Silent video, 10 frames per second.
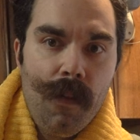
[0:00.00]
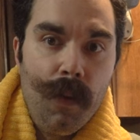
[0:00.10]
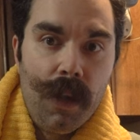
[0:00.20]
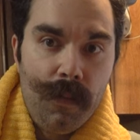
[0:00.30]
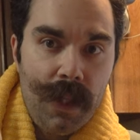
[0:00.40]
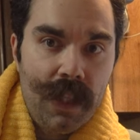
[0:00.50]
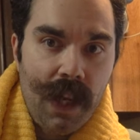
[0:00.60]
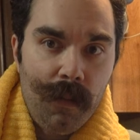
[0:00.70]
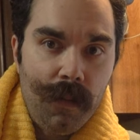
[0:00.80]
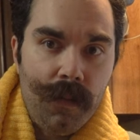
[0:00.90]
But in the
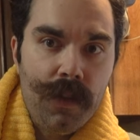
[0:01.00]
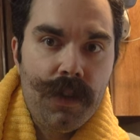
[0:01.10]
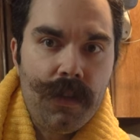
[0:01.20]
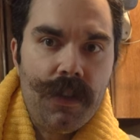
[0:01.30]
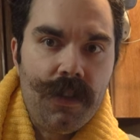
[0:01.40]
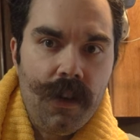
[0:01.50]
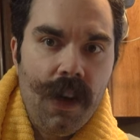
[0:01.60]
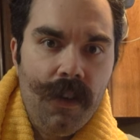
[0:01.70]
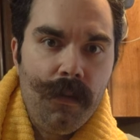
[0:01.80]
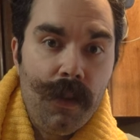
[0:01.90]
meantime, we're first going to start
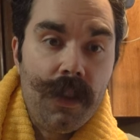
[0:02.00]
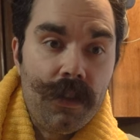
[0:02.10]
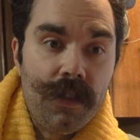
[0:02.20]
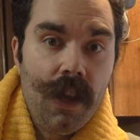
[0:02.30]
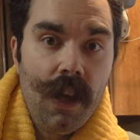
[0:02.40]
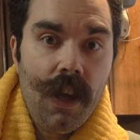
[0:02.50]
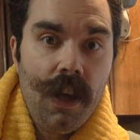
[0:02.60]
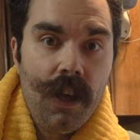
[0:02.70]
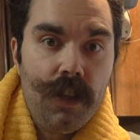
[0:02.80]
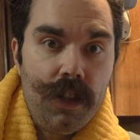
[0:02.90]
off with this
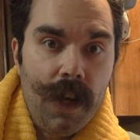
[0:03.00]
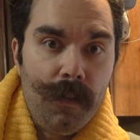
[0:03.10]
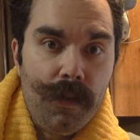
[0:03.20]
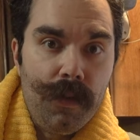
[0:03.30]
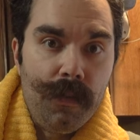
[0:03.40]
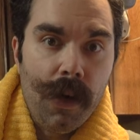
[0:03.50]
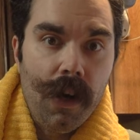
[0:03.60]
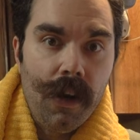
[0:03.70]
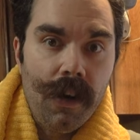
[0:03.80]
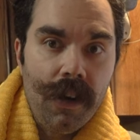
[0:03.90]
shampoo
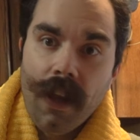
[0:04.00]
bar.